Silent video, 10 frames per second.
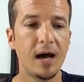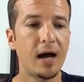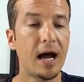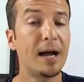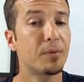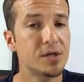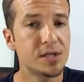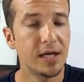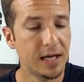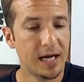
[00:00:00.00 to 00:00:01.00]
I
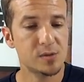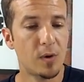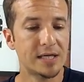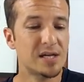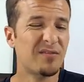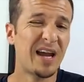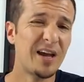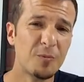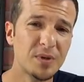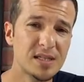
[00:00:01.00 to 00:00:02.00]
appreciate you guys watching. If I
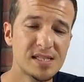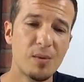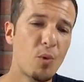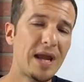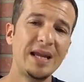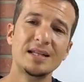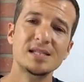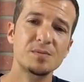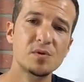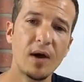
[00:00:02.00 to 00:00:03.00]
help you in some way, hit the
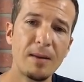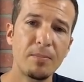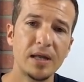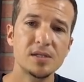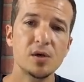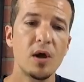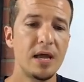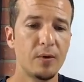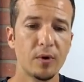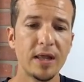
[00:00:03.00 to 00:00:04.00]
subscribe button so
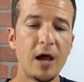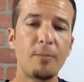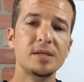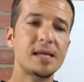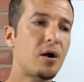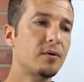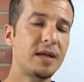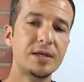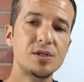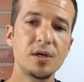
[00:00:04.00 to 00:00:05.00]
it really helps us out.
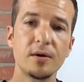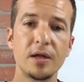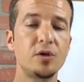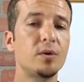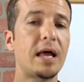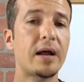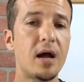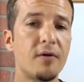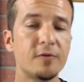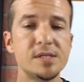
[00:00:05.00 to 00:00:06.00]
Next year, gonna do a lot of
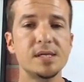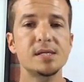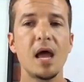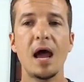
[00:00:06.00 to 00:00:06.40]
conferences.